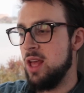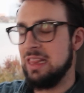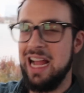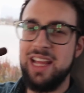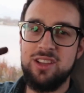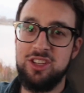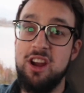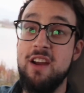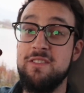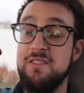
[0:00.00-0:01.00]
lighting a
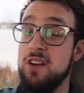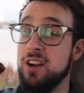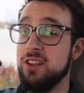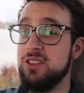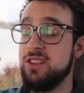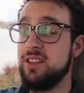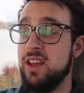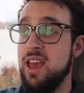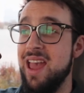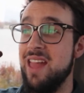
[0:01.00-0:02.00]
cigar first
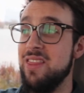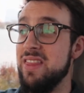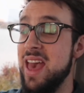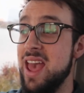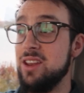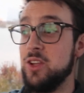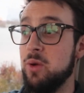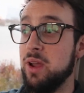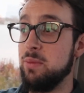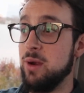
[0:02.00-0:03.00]
and then
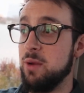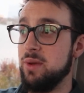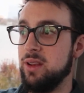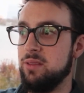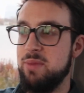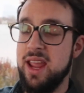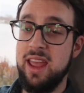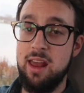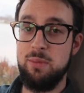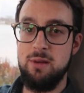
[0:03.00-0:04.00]
doing a bourbon,
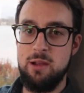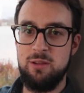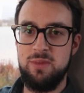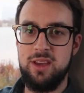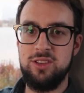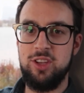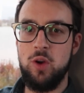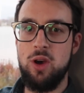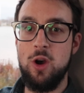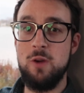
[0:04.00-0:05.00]
picking out a bourbon, because you
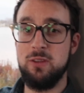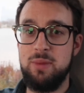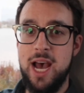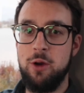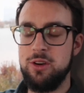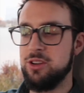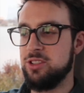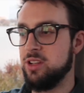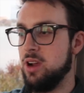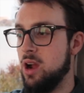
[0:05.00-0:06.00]
don't want to overpower your
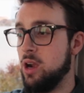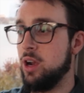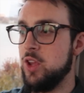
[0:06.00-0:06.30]
cigar.